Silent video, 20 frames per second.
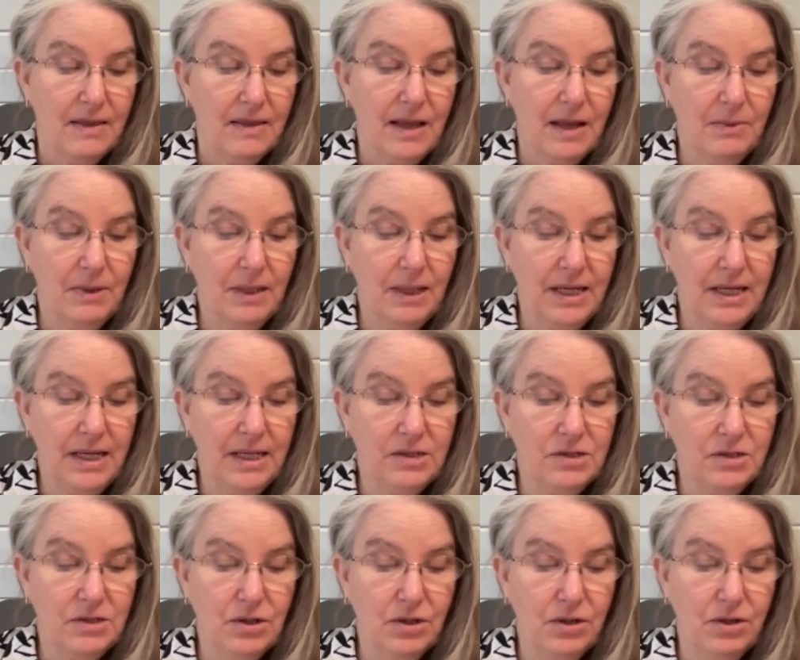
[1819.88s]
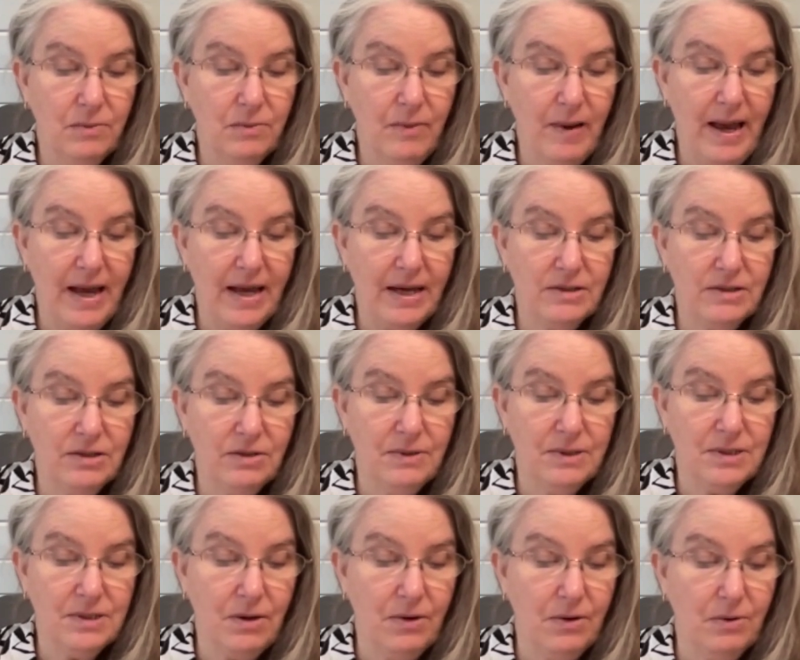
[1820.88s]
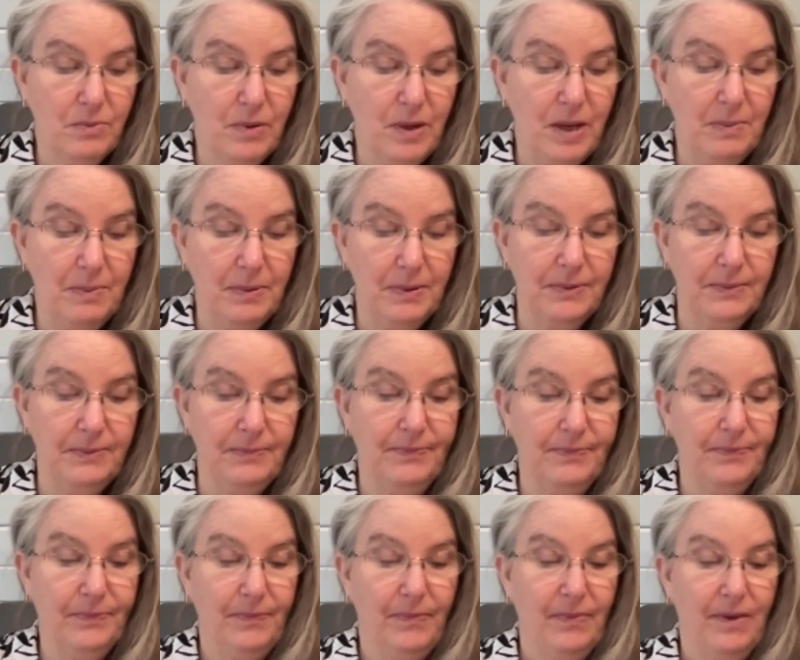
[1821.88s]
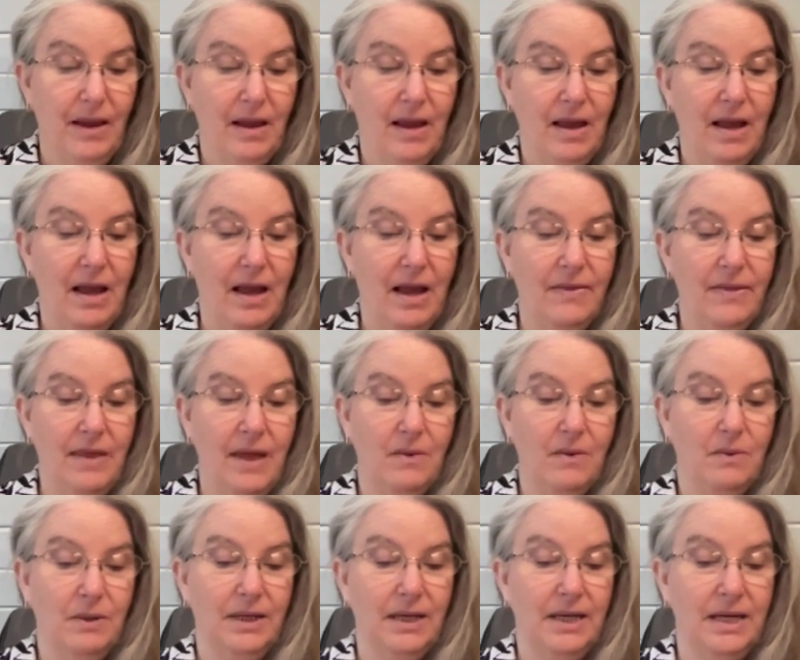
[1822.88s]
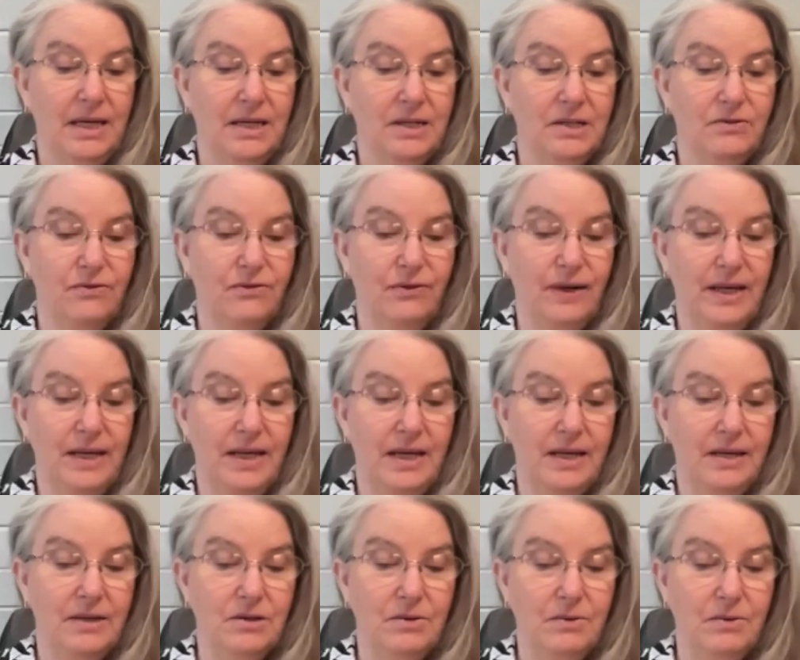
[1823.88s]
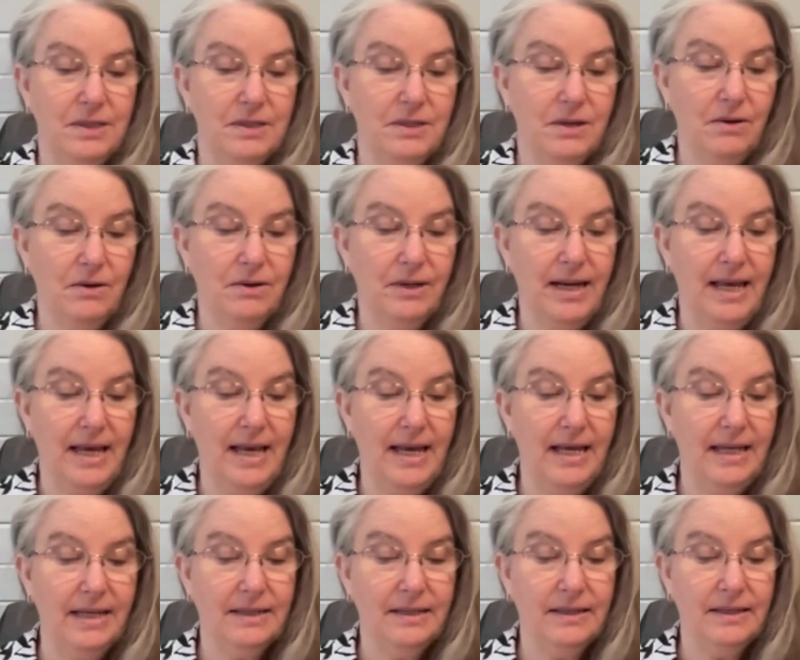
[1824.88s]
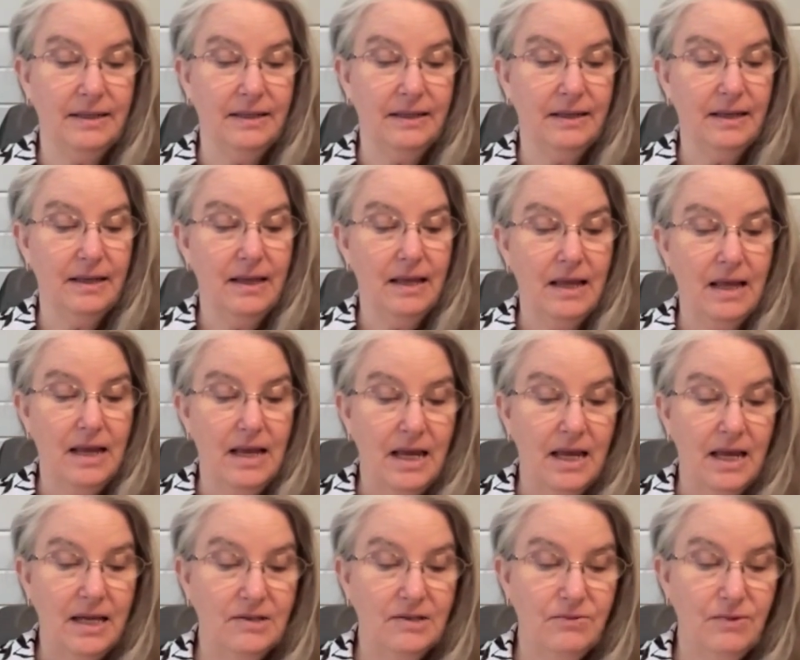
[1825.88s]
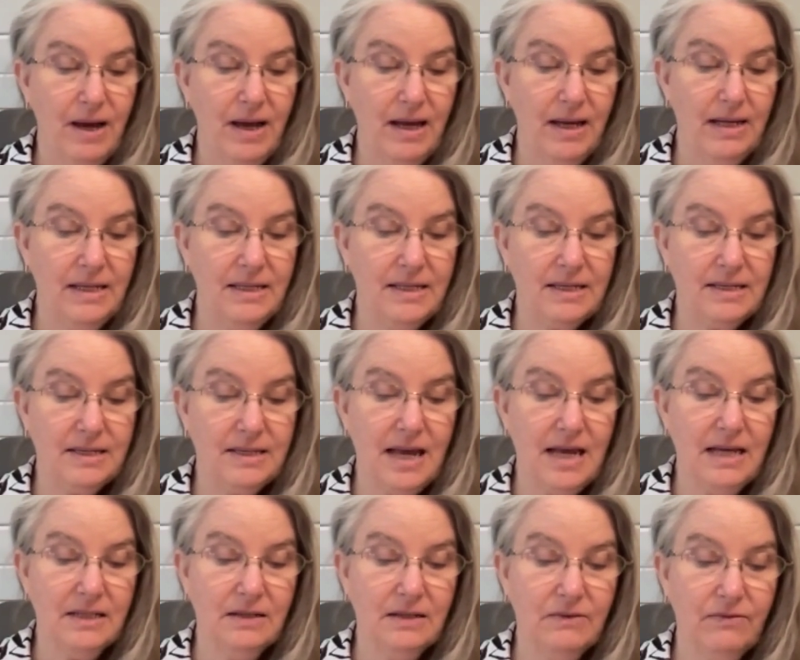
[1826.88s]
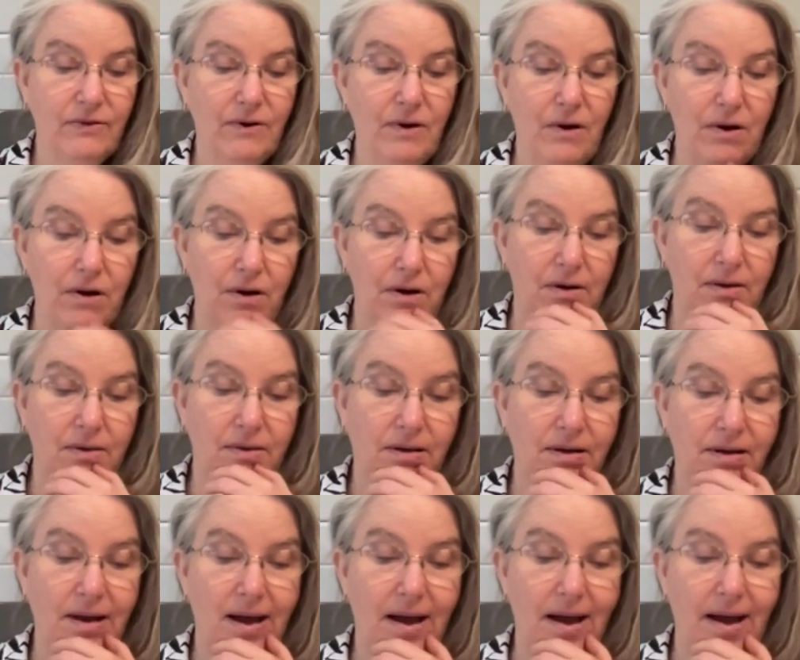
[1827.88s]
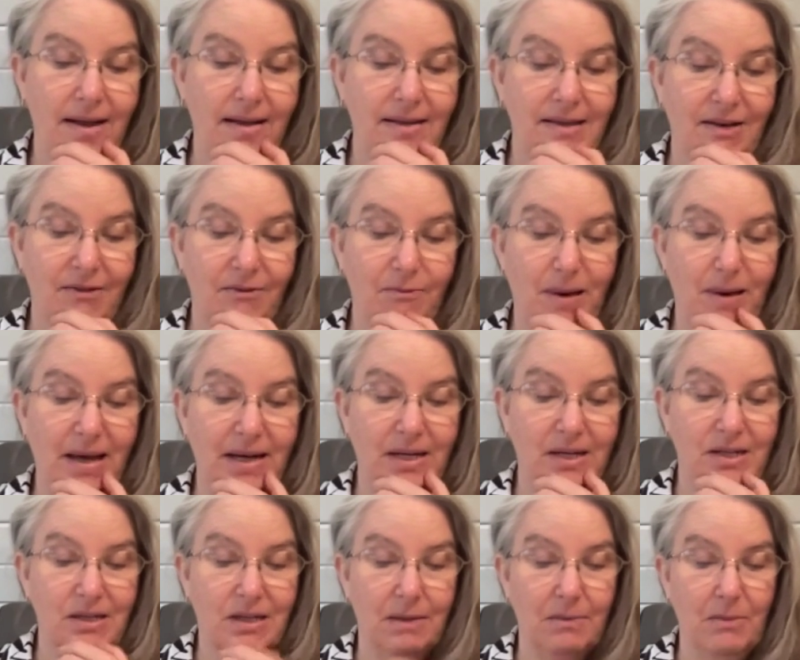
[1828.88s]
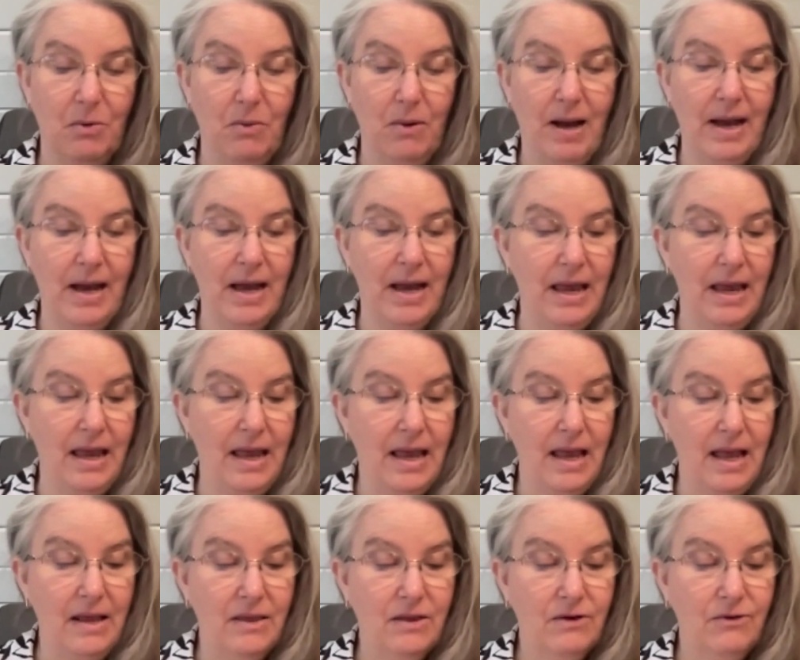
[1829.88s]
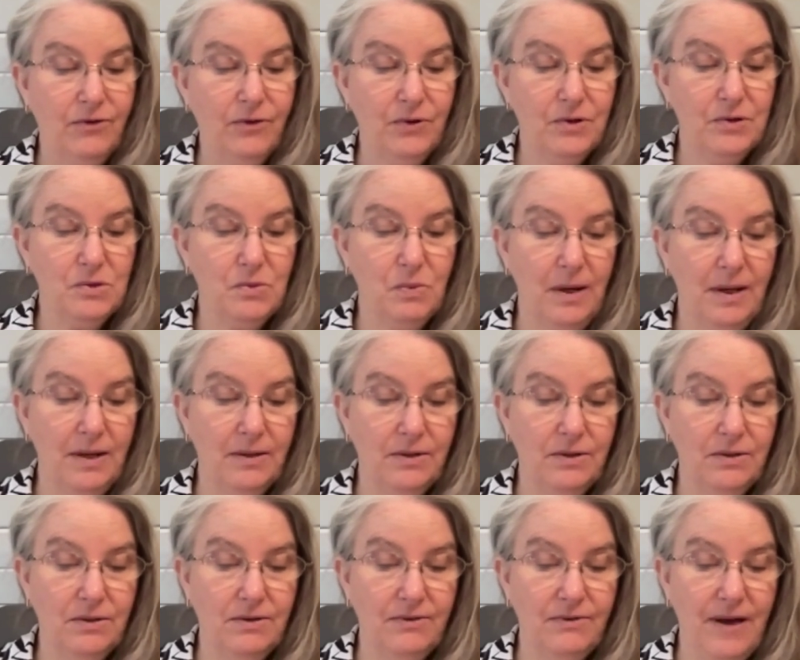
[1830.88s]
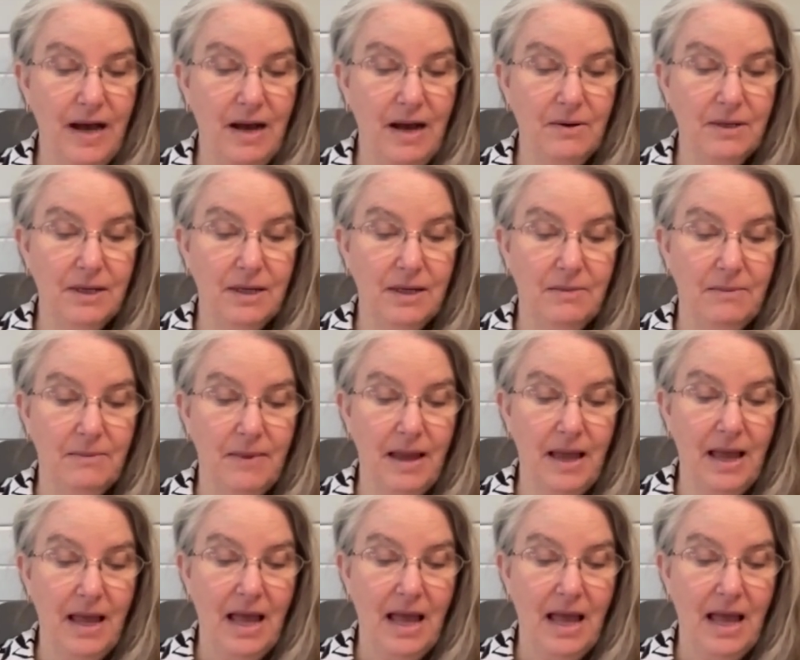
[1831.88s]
they will each turn back to his own people, and they will each flee to his own land. Israel is a scattered flock. The lions have banished them away. The first one who devoured him